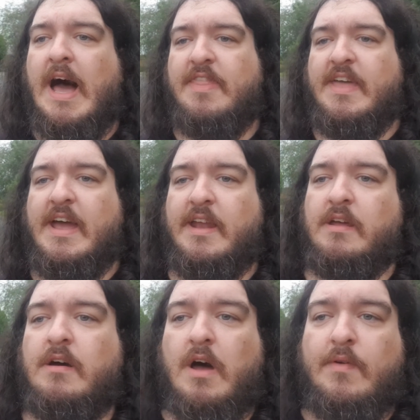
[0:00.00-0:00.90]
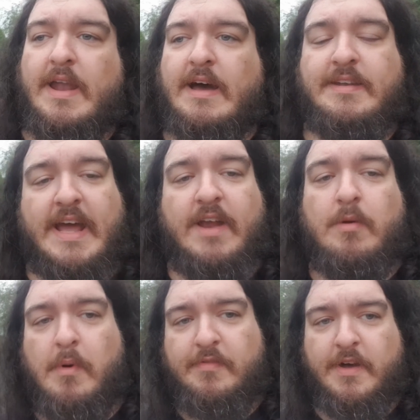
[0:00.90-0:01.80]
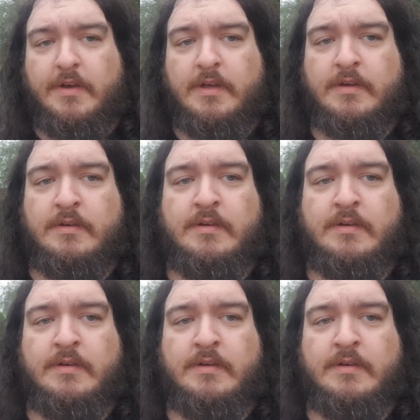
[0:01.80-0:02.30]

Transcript: and then I ran out of data on my phone.